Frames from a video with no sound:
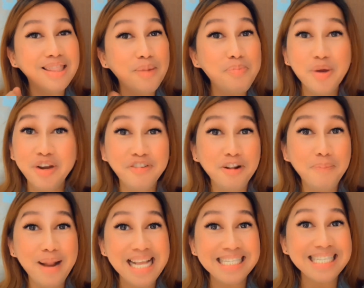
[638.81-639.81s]
the beautiful
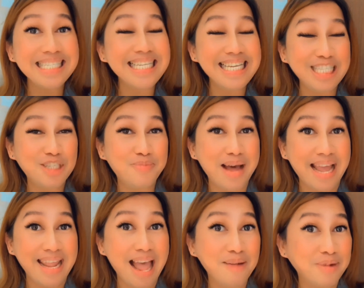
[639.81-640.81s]
places in
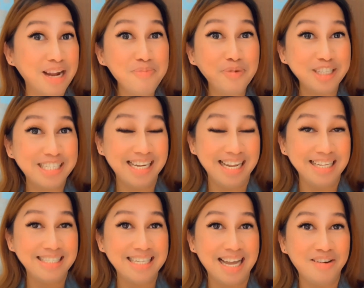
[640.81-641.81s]
Dubai. I'm gonna put the
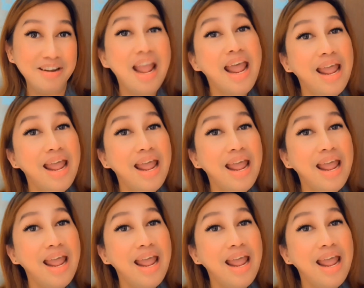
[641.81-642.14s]
link down.